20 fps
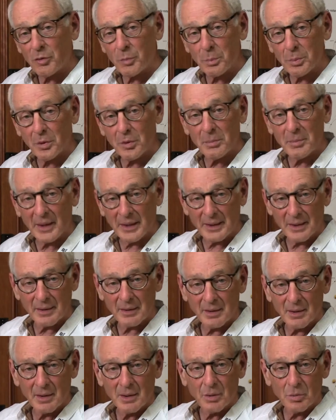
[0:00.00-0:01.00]
per
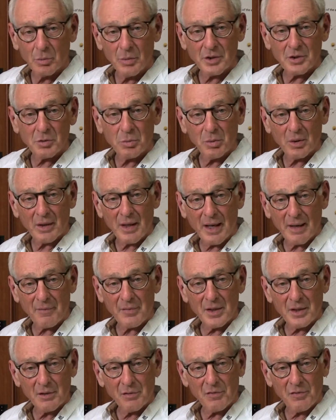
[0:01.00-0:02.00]
minute, which will have
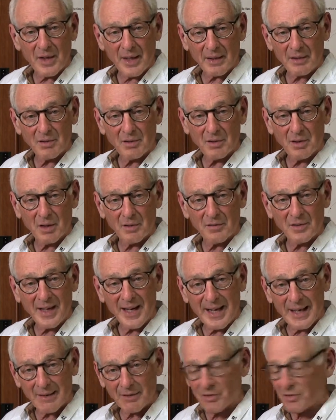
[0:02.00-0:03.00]
the effect of
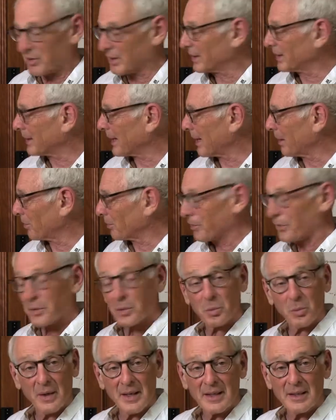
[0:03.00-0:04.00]
canceling out the
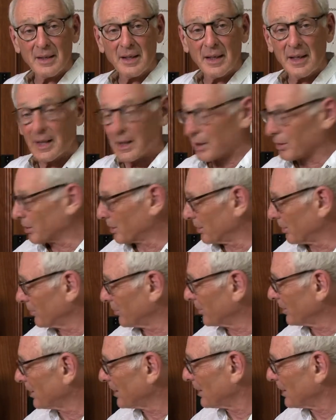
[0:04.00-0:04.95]
rate errors.